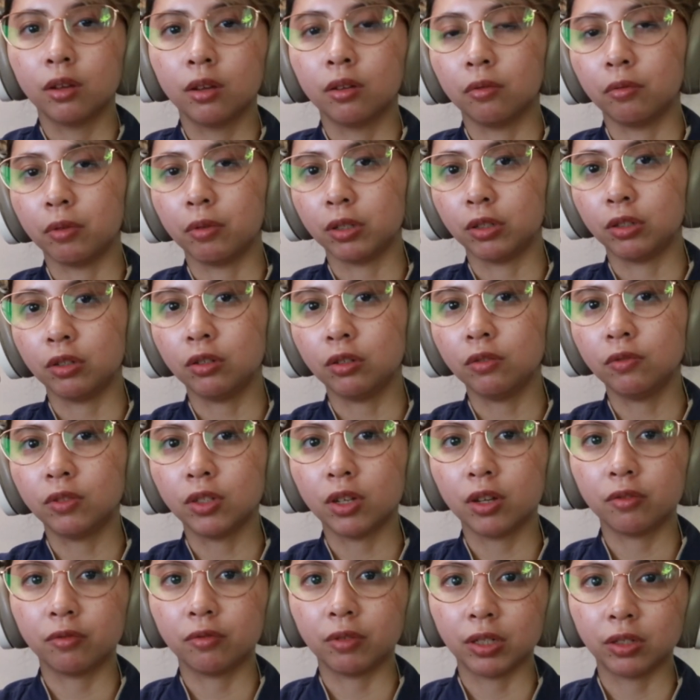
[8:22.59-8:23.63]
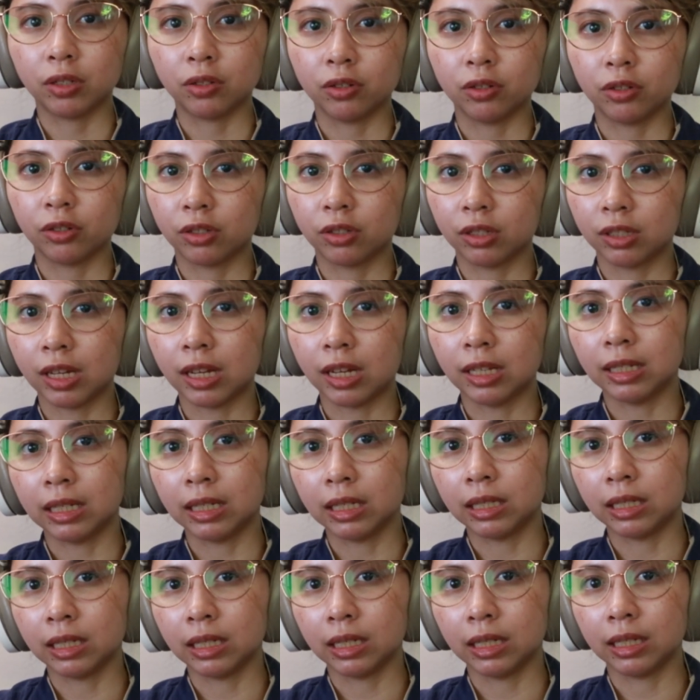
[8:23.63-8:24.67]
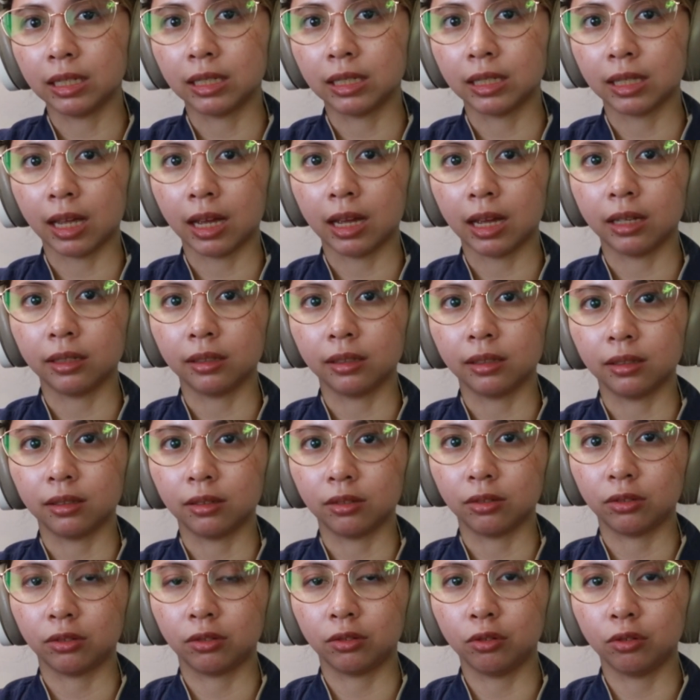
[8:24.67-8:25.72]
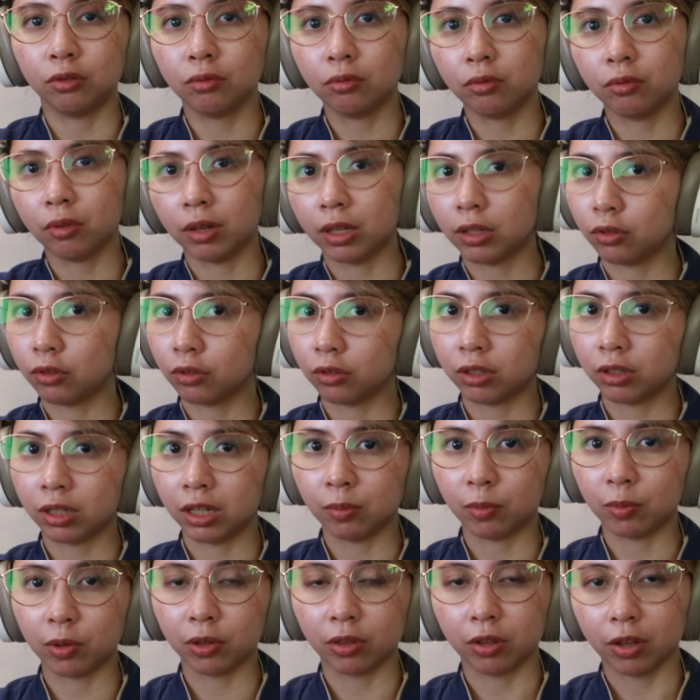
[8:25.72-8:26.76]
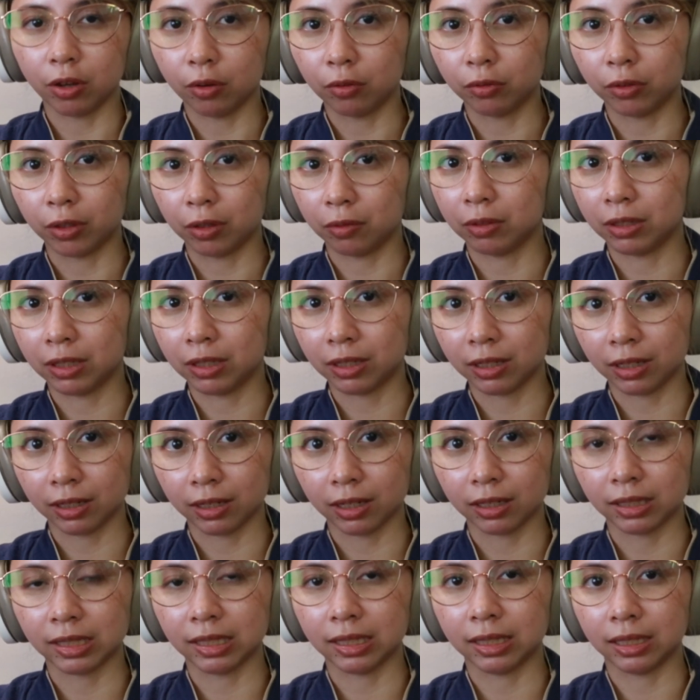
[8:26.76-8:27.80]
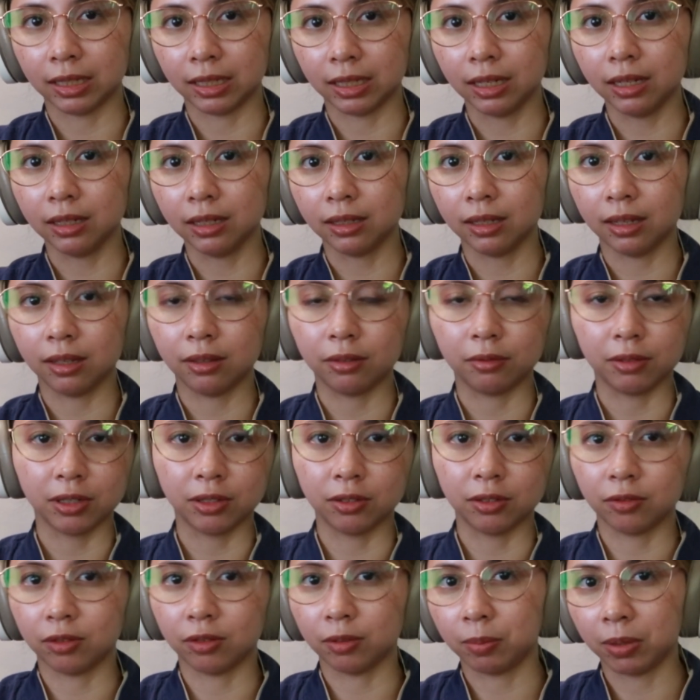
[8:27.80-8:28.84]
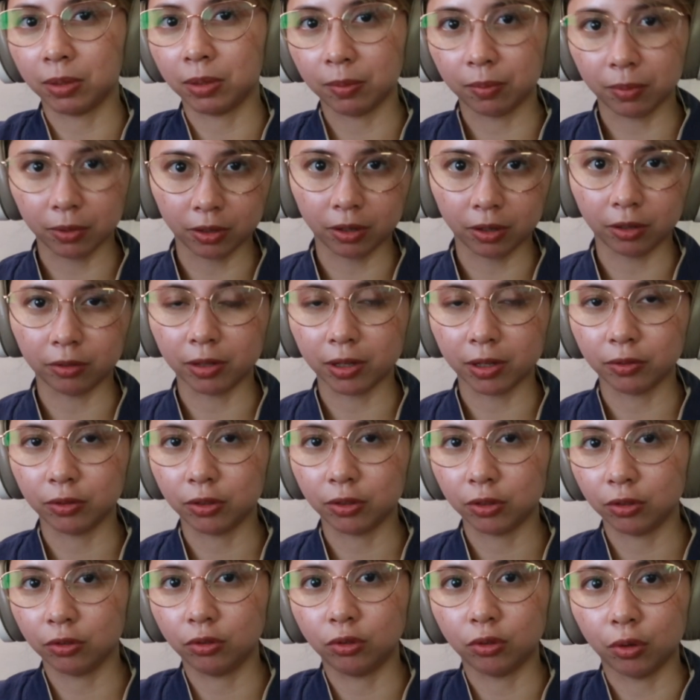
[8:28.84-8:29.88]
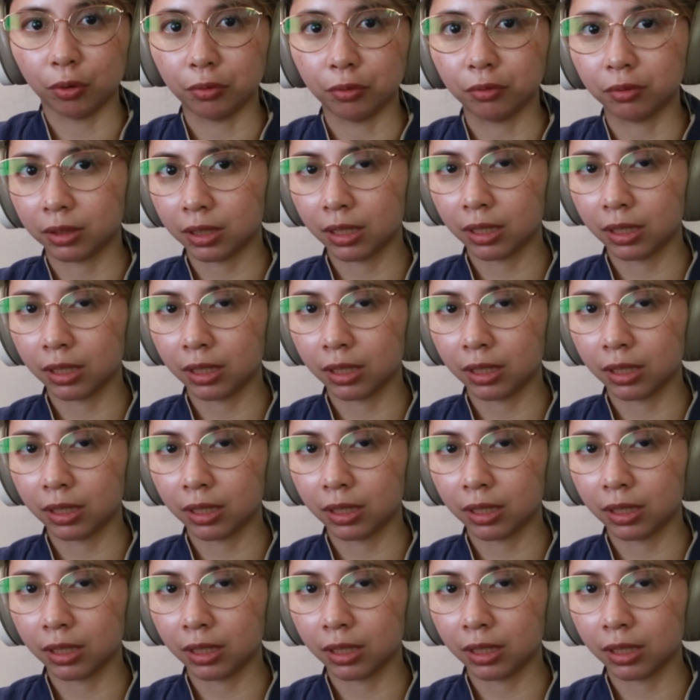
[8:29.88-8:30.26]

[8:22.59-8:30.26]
When you've done research, the tendency is that you and your team are the only ones that get to see it and the rest of the people around you don't.